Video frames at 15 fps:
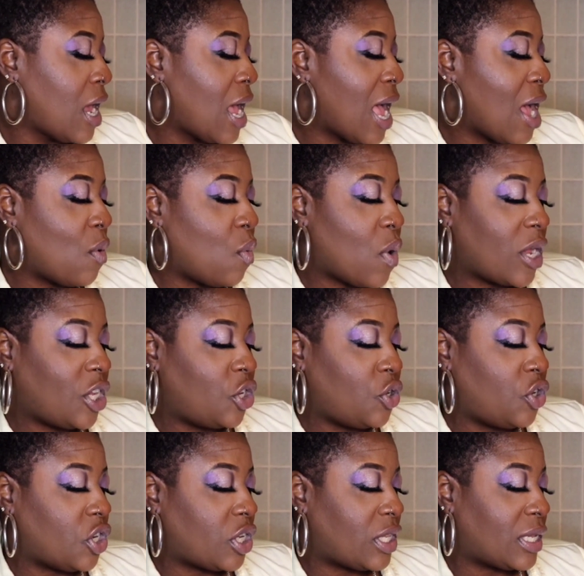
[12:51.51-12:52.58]
I watch you
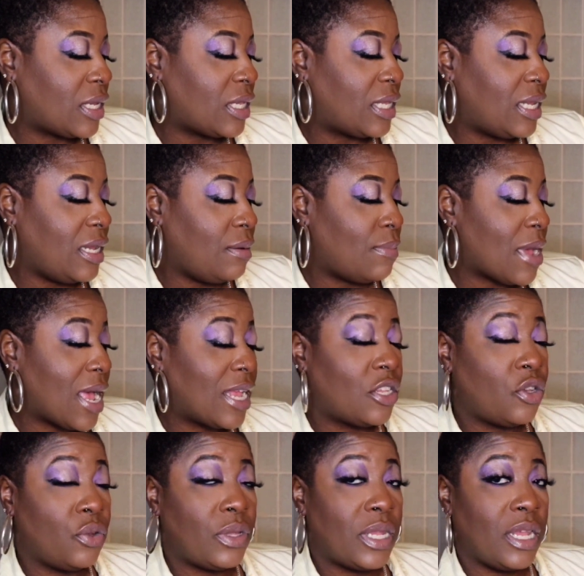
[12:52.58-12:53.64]
just as deep as
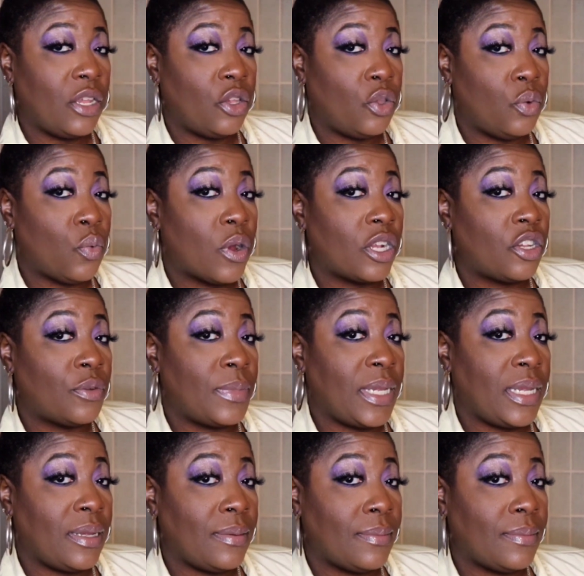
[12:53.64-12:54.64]
you think you watch me.